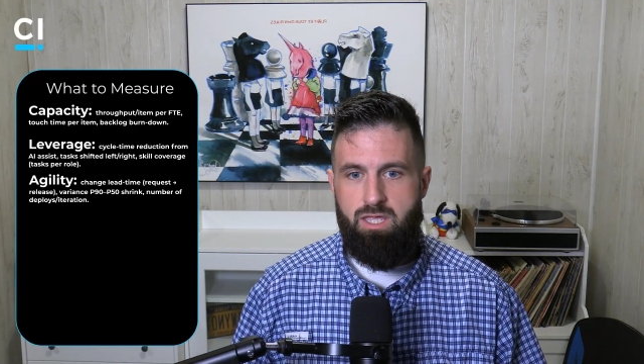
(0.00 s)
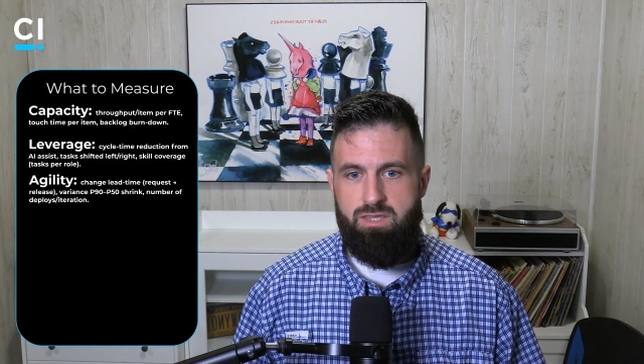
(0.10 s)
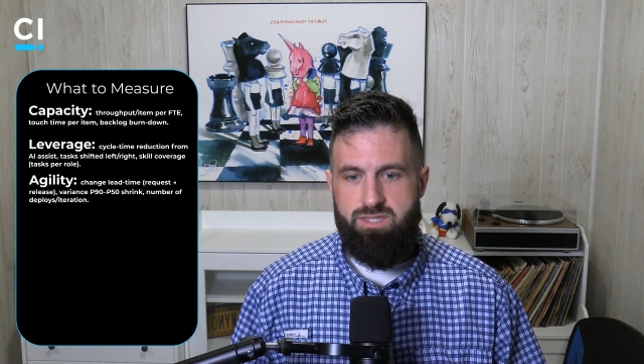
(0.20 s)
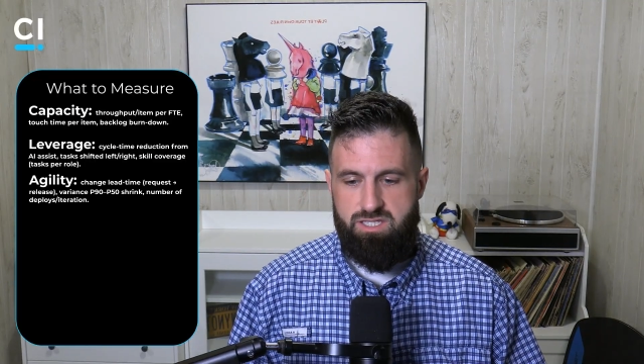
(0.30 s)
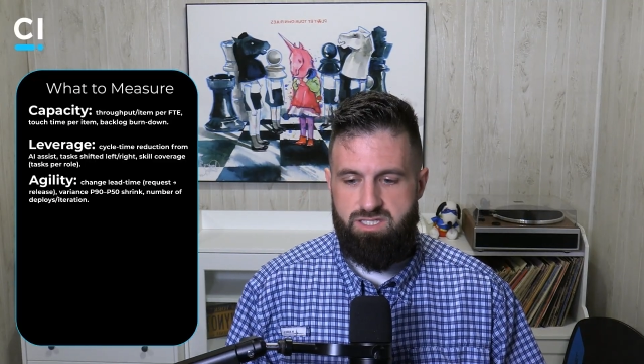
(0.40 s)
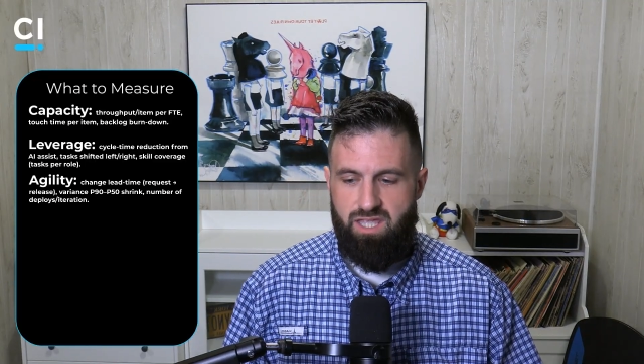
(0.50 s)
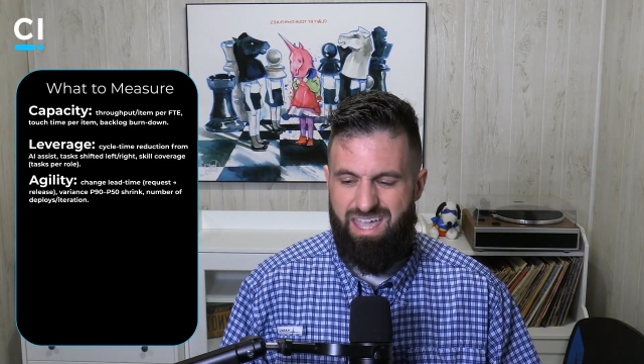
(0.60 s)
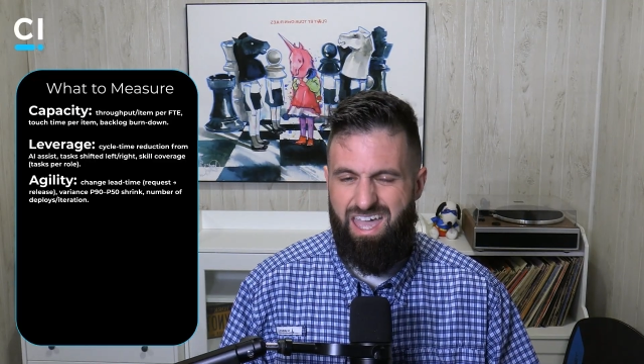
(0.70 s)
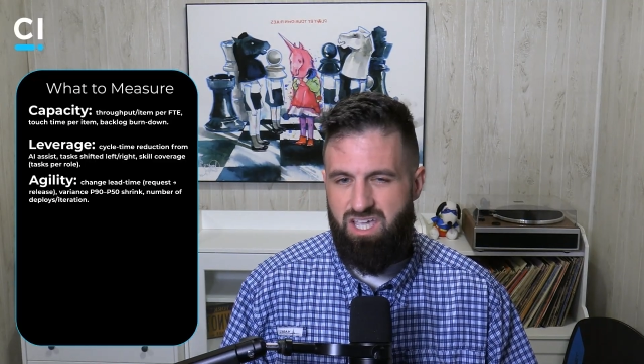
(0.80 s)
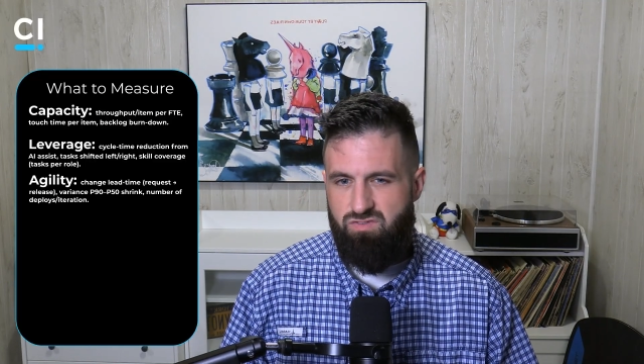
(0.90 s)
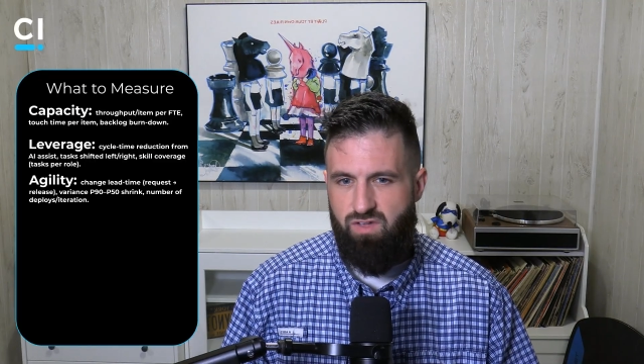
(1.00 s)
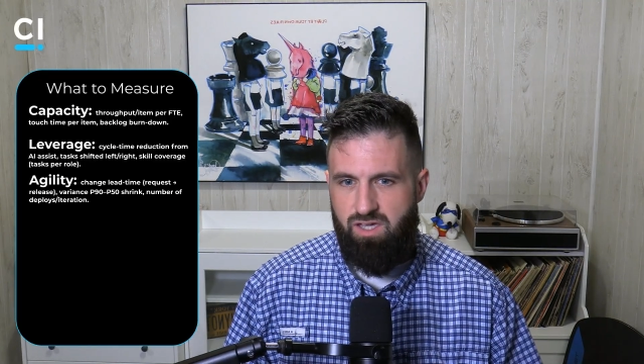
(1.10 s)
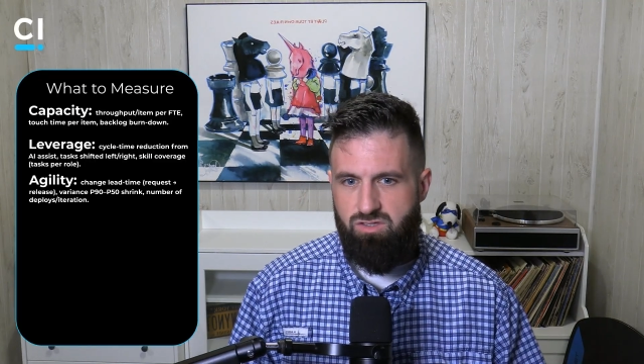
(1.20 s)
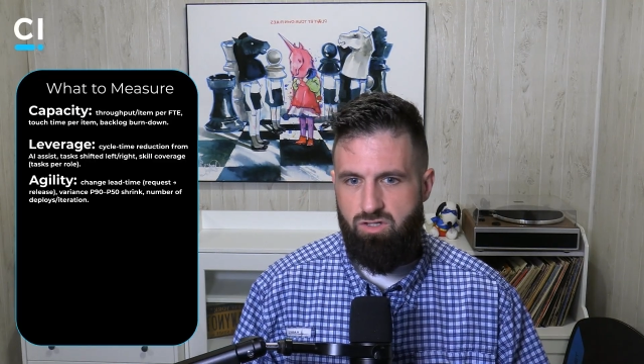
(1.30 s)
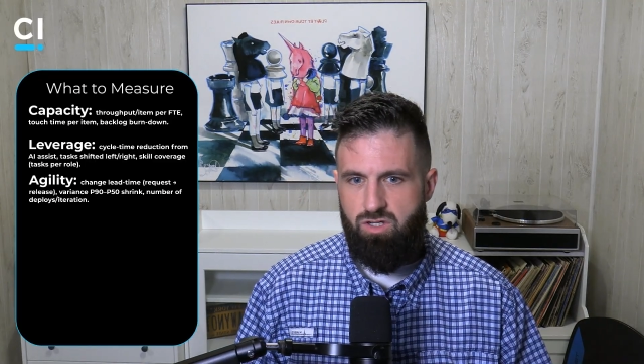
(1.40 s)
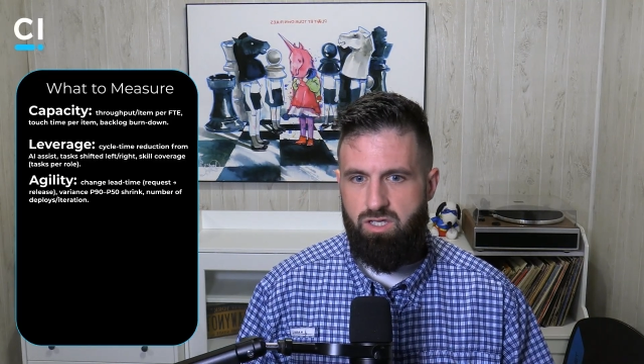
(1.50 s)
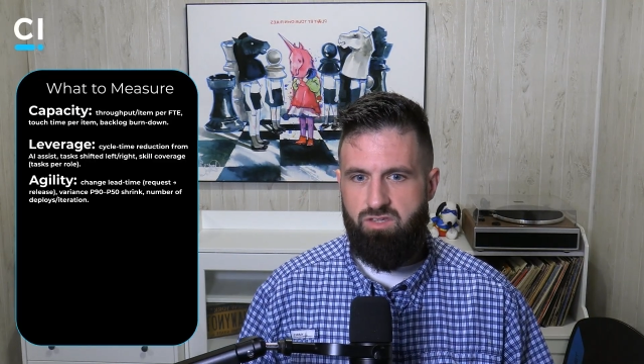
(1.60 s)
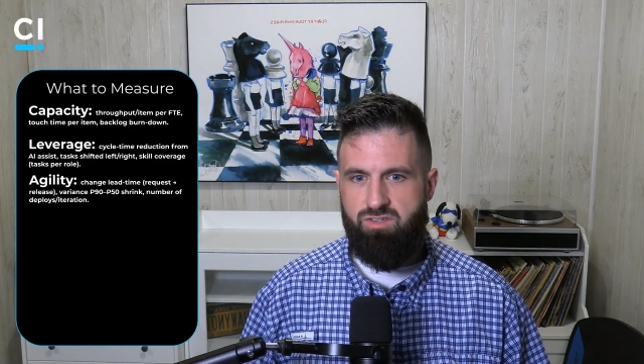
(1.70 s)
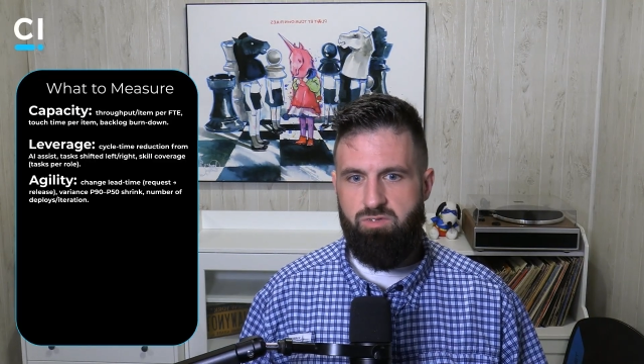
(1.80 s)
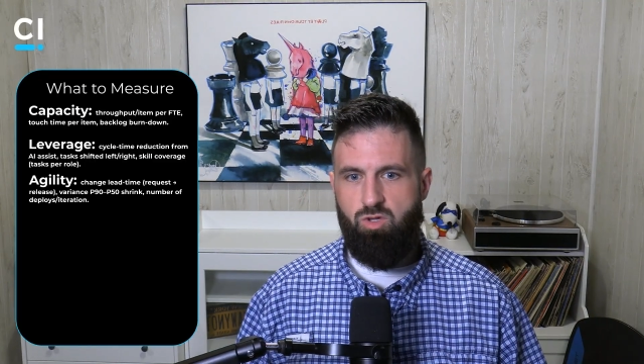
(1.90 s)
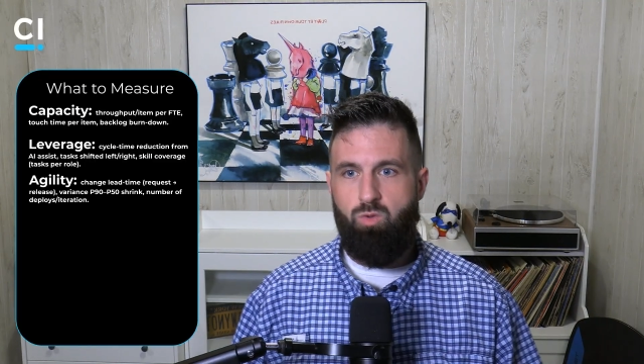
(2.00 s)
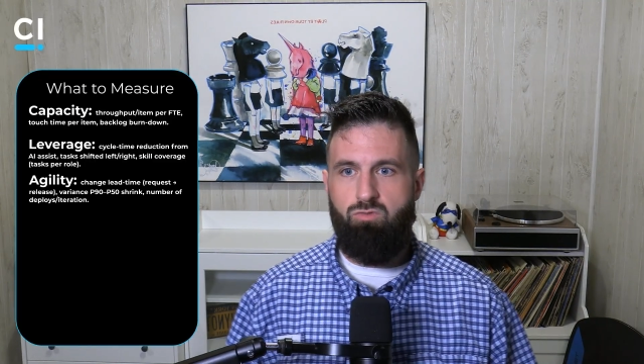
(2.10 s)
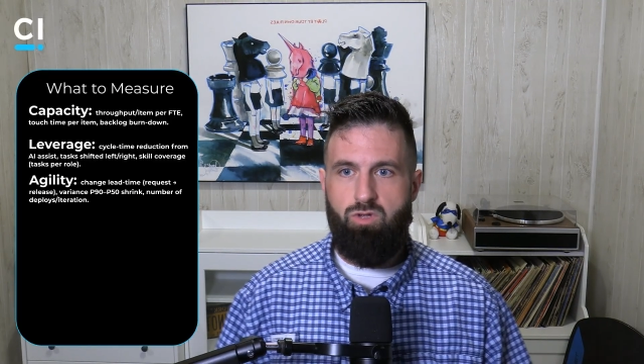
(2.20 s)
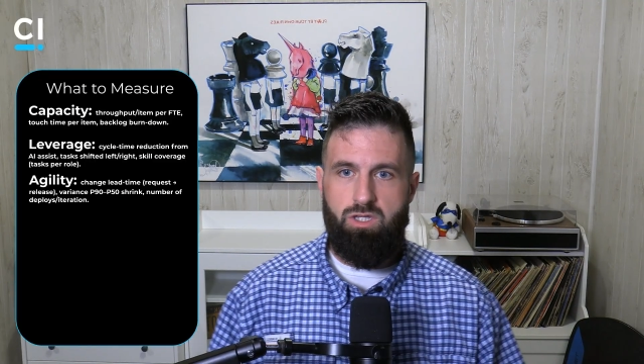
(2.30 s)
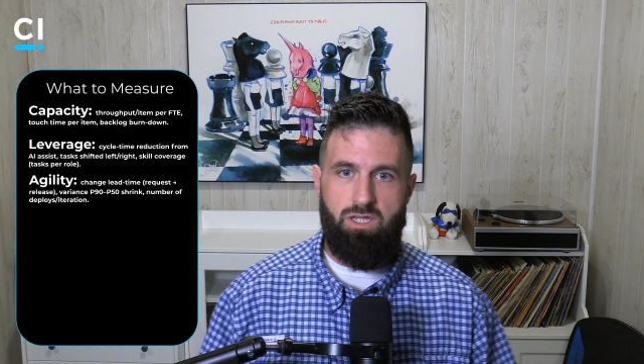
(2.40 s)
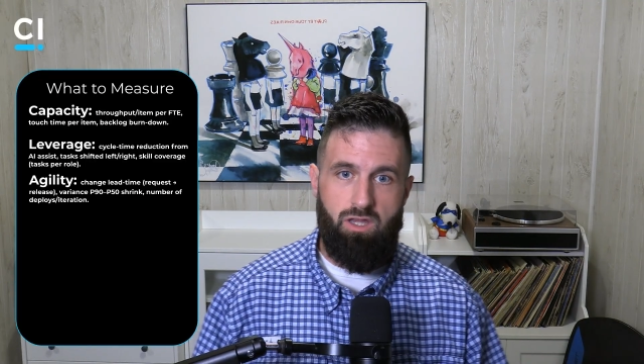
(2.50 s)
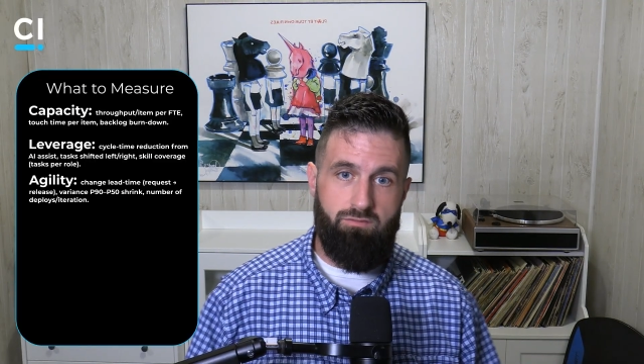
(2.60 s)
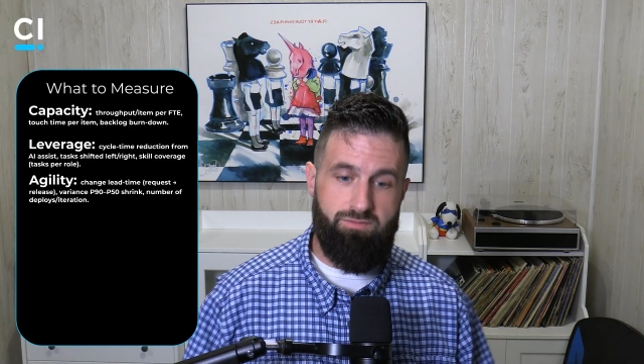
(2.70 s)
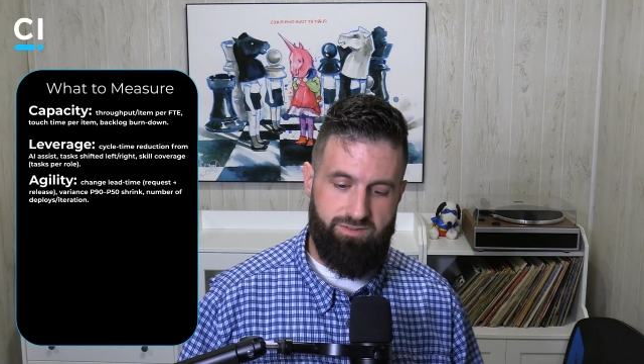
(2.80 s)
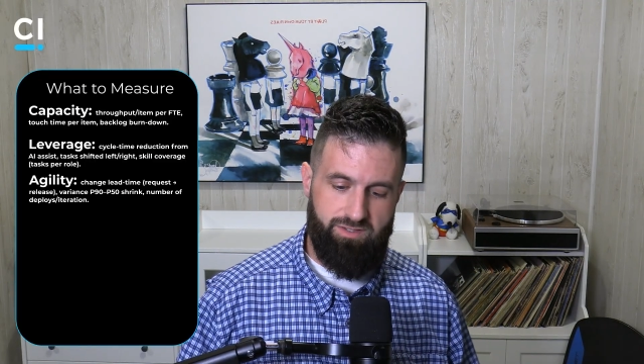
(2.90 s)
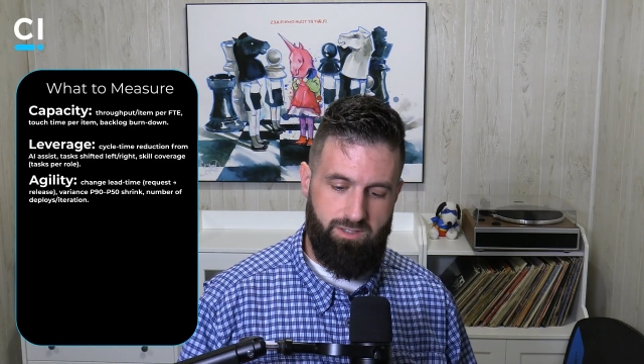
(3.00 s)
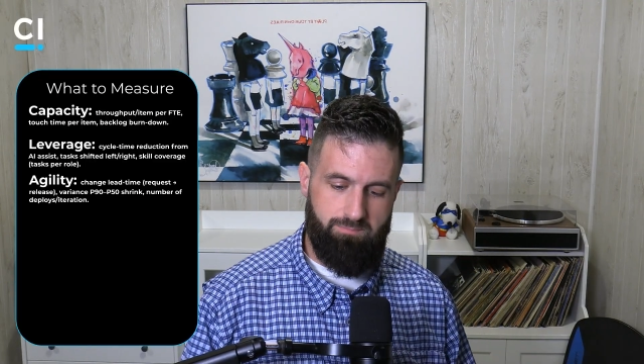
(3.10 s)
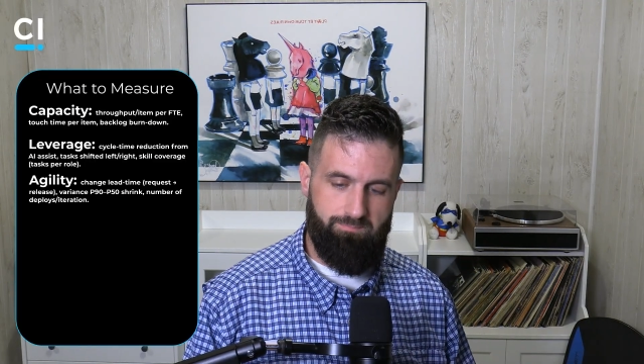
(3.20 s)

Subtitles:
this like X factor is something we really love to see.